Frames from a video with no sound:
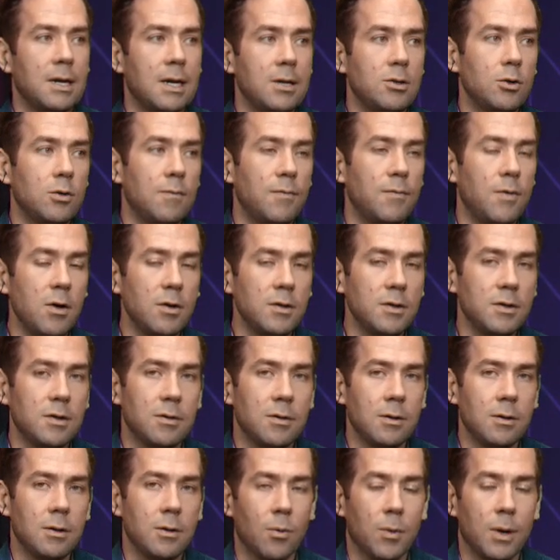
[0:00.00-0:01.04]
Stay tuned,
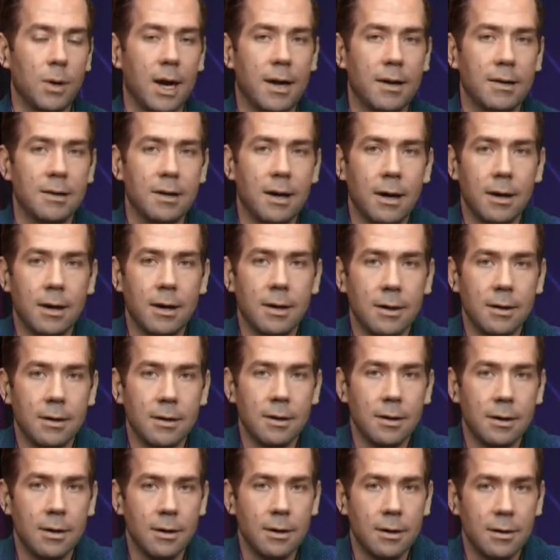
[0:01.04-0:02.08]
folks. We got
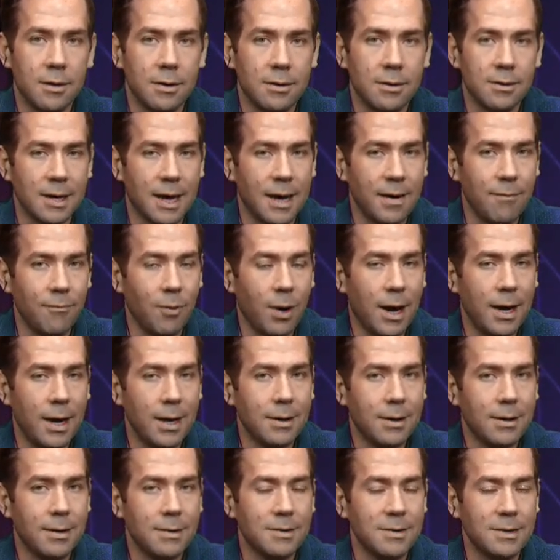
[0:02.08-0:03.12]
Dave White,
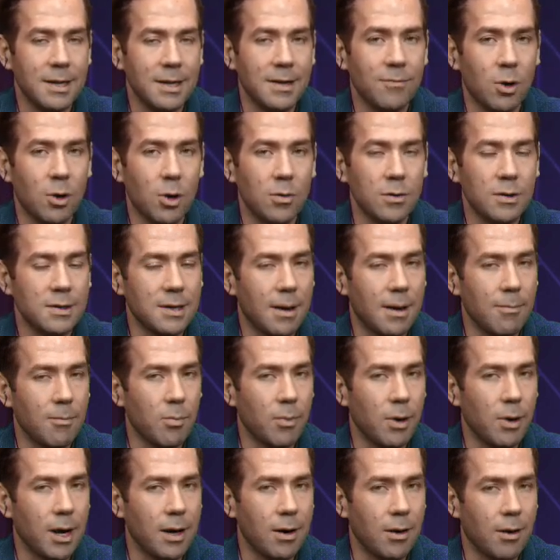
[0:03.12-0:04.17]
Steve Rhodes, Tom
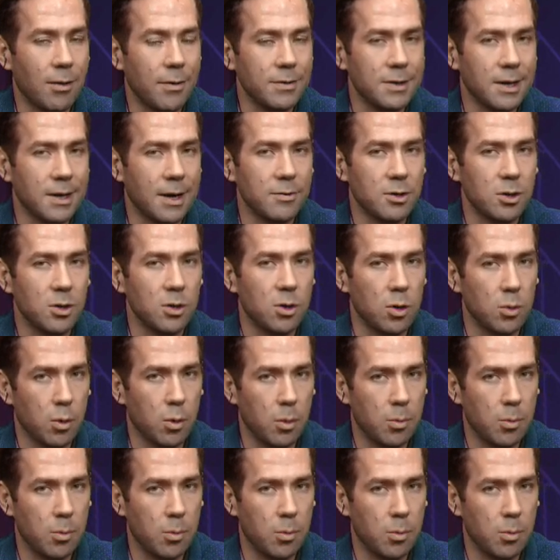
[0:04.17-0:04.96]
O'Brien all this afternoon.